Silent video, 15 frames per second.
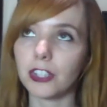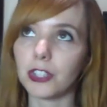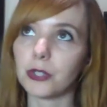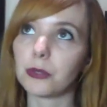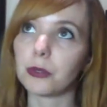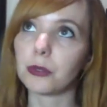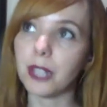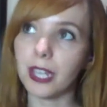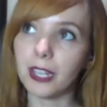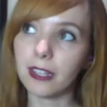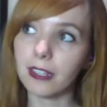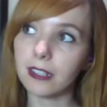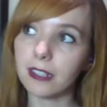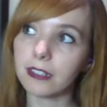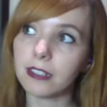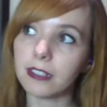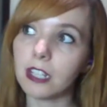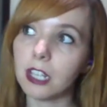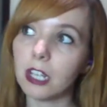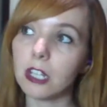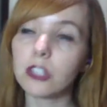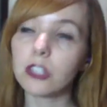You can
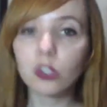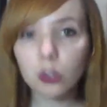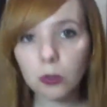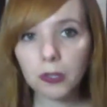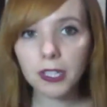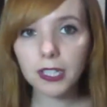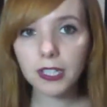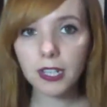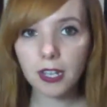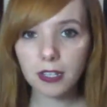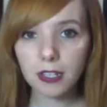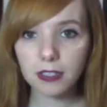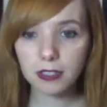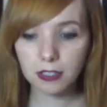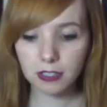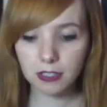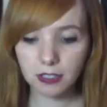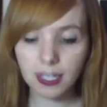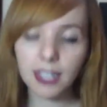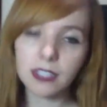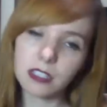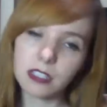tweet at us.
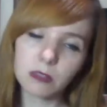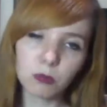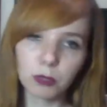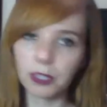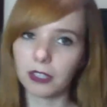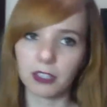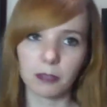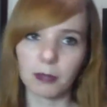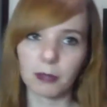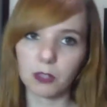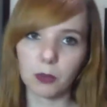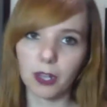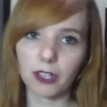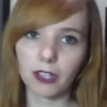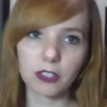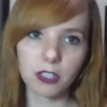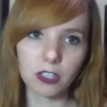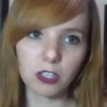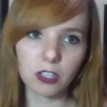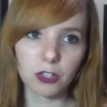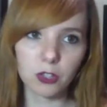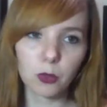That's really the best way is
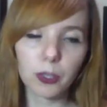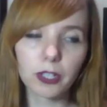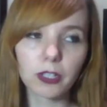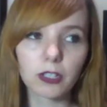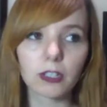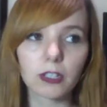on Twitter